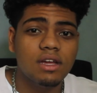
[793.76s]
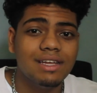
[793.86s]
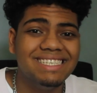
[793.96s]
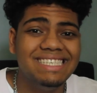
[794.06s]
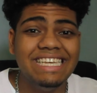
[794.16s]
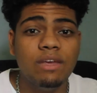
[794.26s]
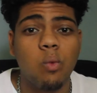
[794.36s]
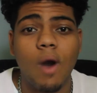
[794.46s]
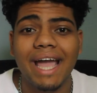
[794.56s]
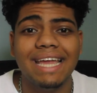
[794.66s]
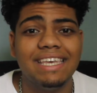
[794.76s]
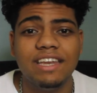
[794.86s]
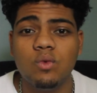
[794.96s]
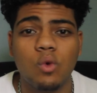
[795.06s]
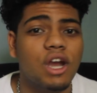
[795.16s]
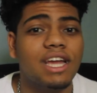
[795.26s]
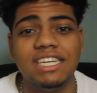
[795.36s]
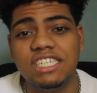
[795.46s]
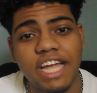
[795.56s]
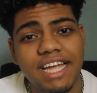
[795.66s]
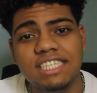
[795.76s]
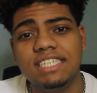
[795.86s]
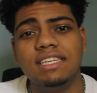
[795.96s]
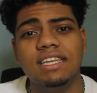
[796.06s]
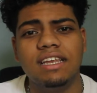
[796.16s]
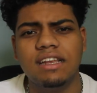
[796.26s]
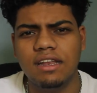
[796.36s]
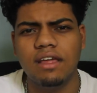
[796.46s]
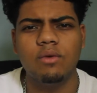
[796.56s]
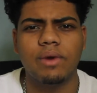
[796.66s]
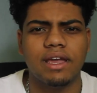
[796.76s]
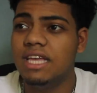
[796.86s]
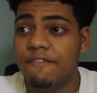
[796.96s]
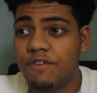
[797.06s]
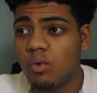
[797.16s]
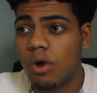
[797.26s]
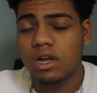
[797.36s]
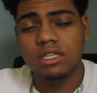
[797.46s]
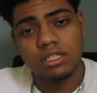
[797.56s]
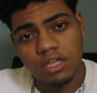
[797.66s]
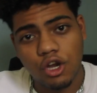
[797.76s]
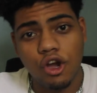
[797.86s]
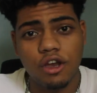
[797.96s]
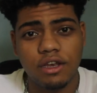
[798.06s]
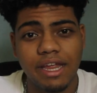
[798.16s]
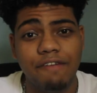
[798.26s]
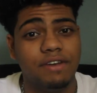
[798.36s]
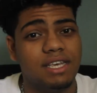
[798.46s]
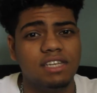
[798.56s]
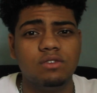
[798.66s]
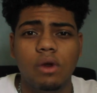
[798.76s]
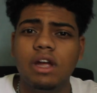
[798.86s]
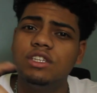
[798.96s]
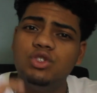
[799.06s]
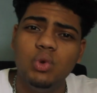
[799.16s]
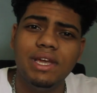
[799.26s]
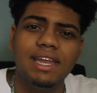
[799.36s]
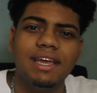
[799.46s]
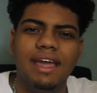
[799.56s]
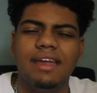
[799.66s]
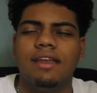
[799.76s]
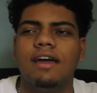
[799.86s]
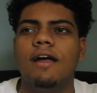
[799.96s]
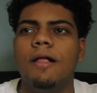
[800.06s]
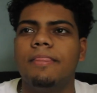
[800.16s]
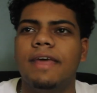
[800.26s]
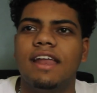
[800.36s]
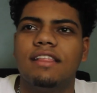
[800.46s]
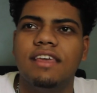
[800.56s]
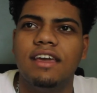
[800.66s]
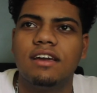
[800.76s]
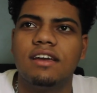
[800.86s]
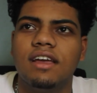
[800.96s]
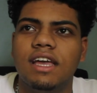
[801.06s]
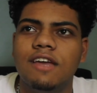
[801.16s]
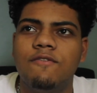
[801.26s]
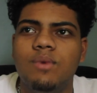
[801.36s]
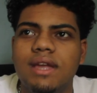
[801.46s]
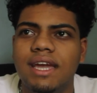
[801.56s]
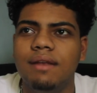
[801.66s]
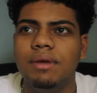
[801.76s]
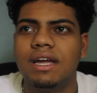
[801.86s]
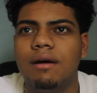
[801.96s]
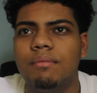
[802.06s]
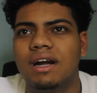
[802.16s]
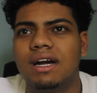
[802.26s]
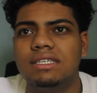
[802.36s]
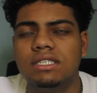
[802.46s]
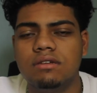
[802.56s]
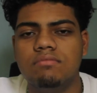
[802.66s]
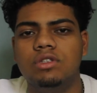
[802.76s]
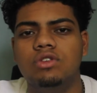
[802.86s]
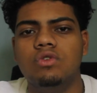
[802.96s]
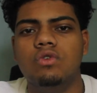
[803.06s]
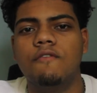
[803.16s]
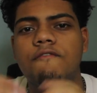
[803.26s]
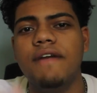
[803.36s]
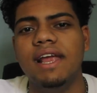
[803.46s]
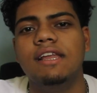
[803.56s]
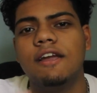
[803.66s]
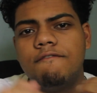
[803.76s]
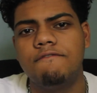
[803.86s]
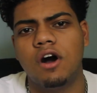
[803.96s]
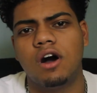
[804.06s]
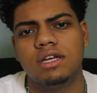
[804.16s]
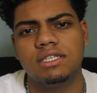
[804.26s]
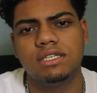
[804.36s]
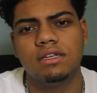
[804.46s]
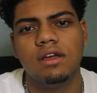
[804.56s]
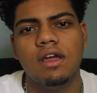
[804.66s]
see why it didn't work and change it in another way. If it works, good. If it doesn't work, tweak it again. And I think if we can become accustomed to failing fast,